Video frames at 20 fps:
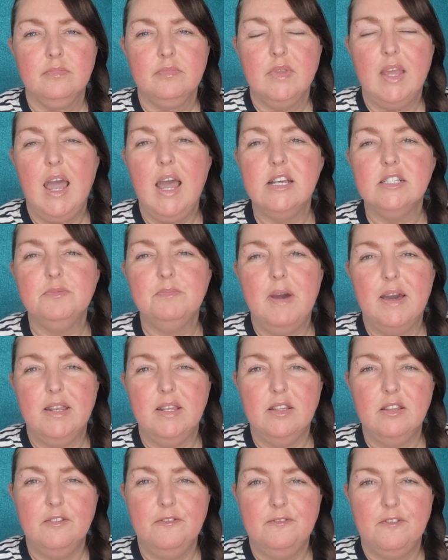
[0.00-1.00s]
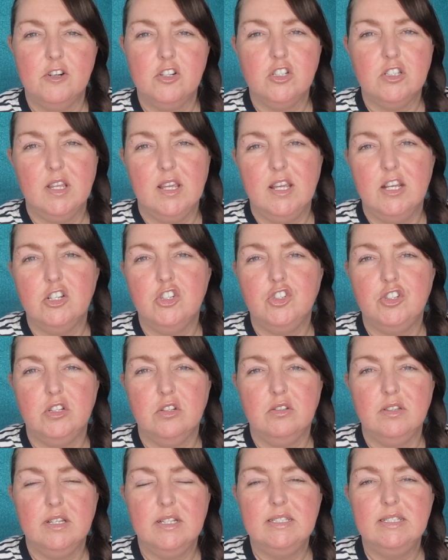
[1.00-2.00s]
As Married at First Sight
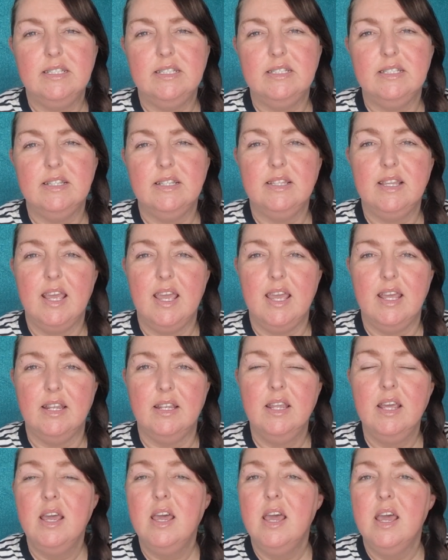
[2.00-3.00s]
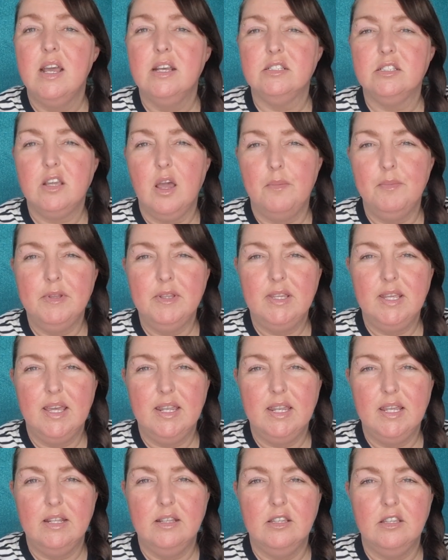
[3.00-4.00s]
Australia Season 10 is coming to an
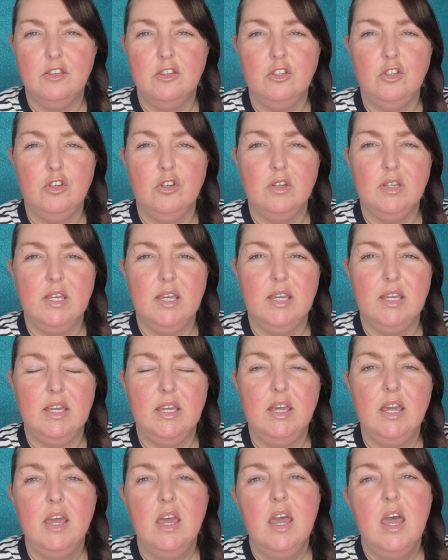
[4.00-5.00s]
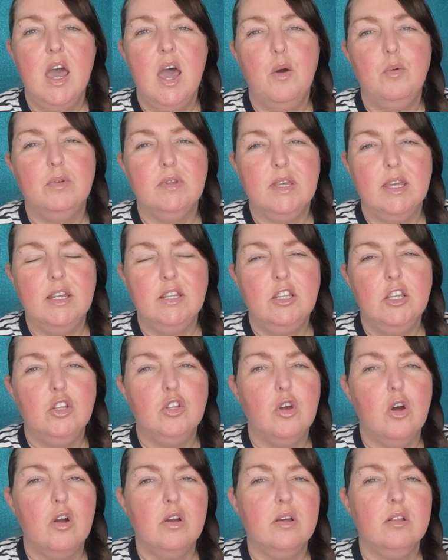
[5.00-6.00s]
end in the UK, I would like to
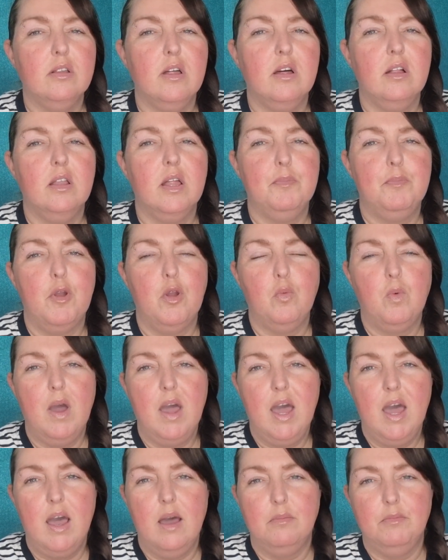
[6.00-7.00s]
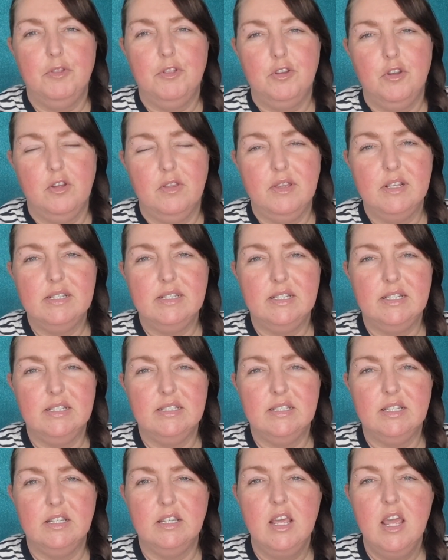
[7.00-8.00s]
talk a little about what happened throughout the
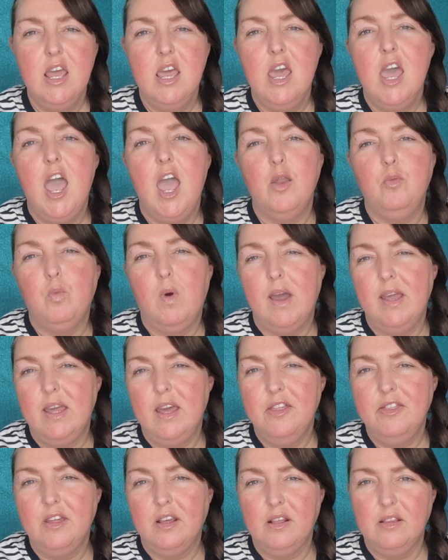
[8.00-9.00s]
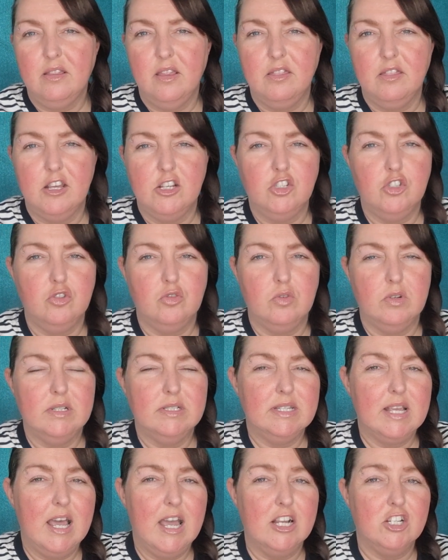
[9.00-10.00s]
season and why I think that this show is
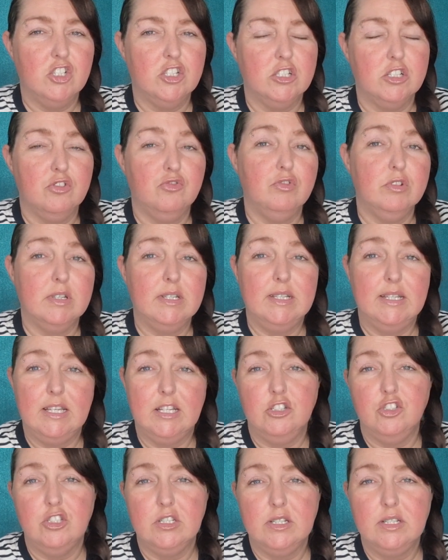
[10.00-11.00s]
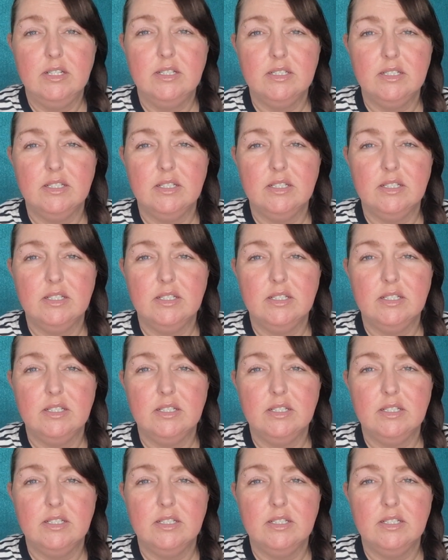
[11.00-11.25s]
actually really dangerous.